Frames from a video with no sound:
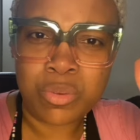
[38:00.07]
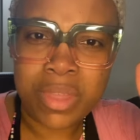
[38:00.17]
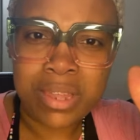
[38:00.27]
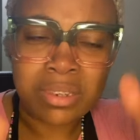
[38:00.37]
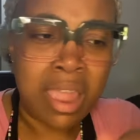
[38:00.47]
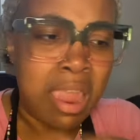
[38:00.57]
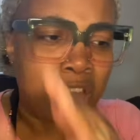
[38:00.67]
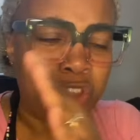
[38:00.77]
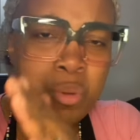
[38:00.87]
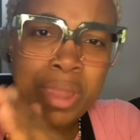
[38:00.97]
this
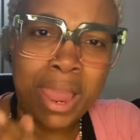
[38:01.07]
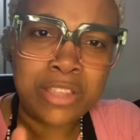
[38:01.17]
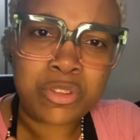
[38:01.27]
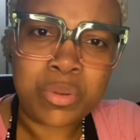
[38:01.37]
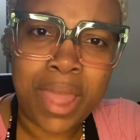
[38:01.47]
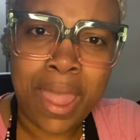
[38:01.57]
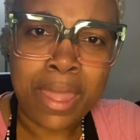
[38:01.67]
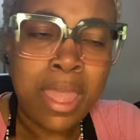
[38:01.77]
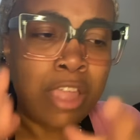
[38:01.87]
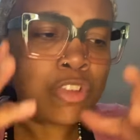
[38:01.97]
and you can't do that,
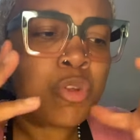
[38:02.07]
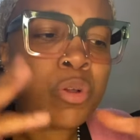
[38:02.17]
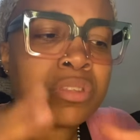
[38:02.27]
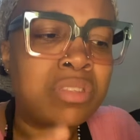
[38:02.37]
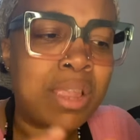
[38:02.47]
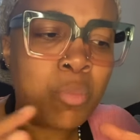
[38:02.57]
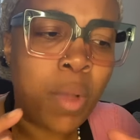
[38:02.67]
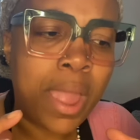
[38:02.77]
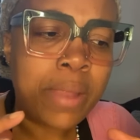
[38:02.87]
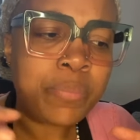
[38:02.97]
you're going to say
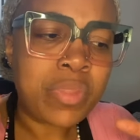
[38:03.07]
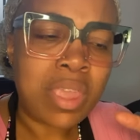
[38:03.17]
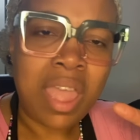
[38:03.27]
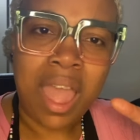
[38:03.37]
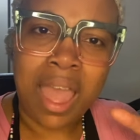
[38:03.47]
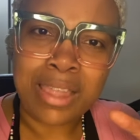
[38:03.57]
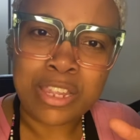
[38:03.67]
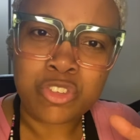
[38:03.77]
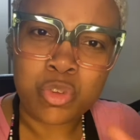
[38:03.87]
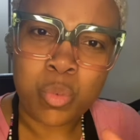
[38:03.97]
what? I
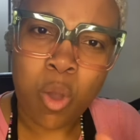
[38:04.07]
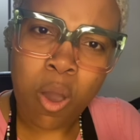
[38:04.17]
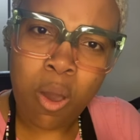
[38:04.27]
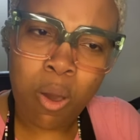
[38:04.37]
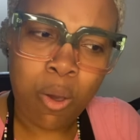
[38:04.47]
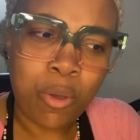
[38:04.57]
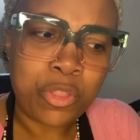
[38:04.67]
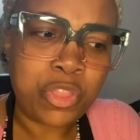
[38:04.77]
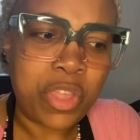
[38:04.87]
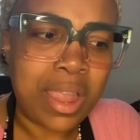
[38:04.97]
can do all
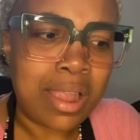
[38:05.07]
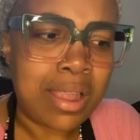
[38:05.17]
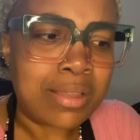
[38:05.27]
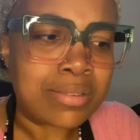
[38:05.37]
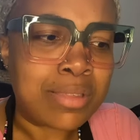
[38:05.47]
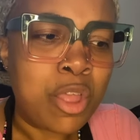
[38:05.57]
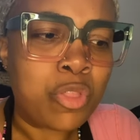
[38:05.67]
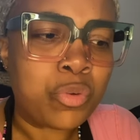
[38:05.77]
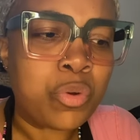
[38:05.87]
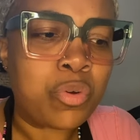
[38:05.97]
things
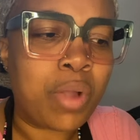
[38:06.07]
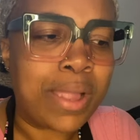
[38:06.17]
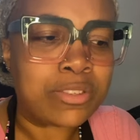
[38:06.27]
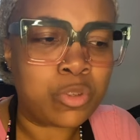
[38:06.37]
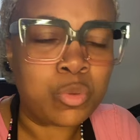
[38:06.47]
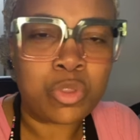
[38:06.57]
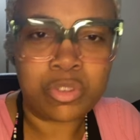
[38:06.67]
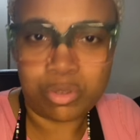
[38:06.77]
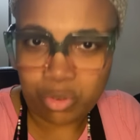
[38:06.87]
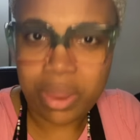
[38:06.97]
through Christ who
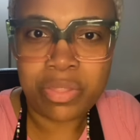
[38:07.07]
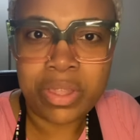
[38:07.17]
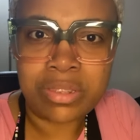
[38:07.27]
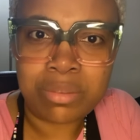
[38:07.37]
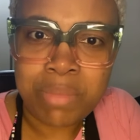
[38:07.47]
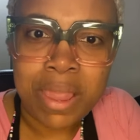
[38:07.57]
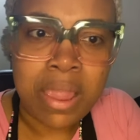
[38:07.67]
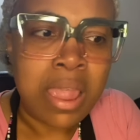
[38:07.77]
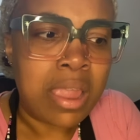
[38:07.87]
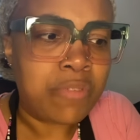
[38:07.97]
strengthens me.
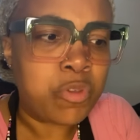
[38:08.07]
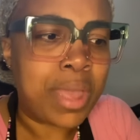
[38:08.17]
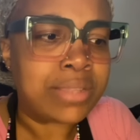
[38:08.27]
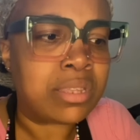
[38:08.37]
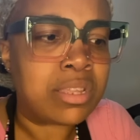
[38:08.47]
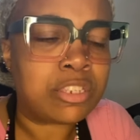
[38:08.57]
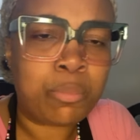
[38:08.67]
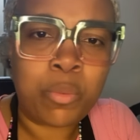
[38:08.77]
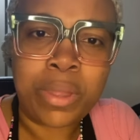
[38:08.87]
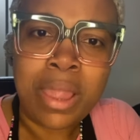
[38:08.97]
If you got to this
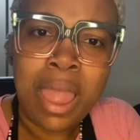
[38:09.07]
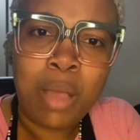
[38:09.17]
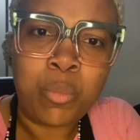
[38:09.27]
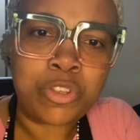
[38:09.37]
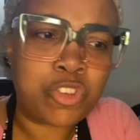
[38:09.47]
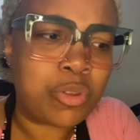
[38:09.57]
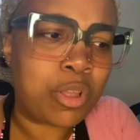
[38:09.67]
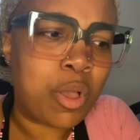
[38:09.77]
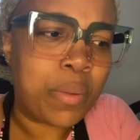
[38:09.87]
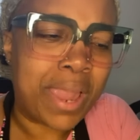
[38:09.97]
point, I want you to
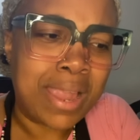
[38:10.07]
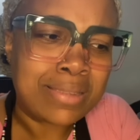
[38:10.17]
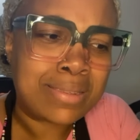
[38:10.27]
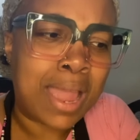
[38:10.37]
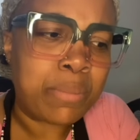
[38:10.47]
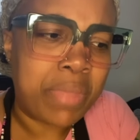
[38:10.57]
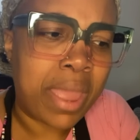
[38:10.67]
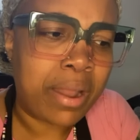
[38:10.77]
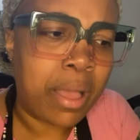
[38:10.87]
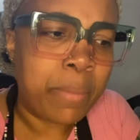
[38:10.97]
go ahead and type
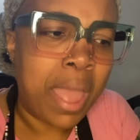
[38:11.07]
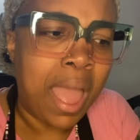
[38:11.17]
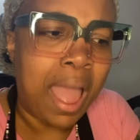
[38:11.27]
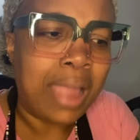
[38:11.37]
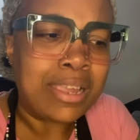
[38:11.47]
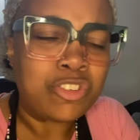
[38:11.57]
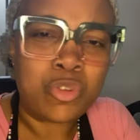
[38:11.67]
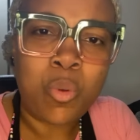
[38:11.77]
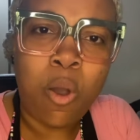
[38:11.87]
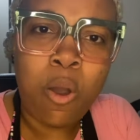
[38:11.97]
that up. I can
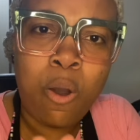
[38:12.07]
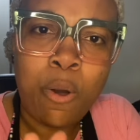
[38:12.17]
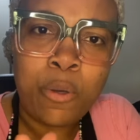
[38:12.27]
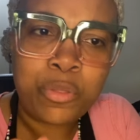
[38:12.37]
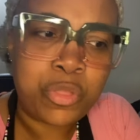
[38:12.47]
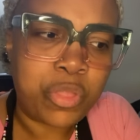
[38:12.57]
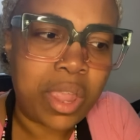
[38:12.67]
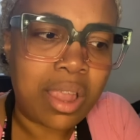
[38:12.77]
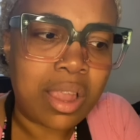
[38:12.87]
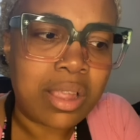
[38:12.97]
do all
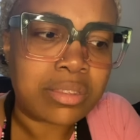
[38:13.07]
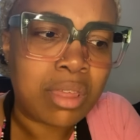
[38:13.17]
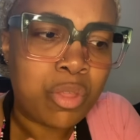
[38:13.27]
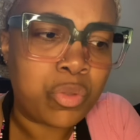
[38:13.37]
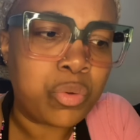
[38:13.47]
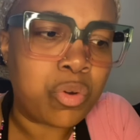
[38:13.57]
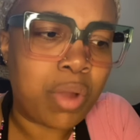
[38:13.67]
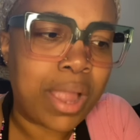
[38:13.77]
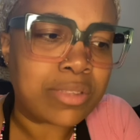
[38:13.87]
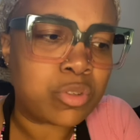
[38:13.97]
things through
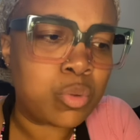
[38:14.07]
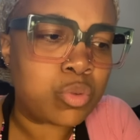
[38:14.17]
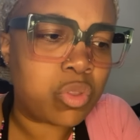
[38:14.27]
Christ who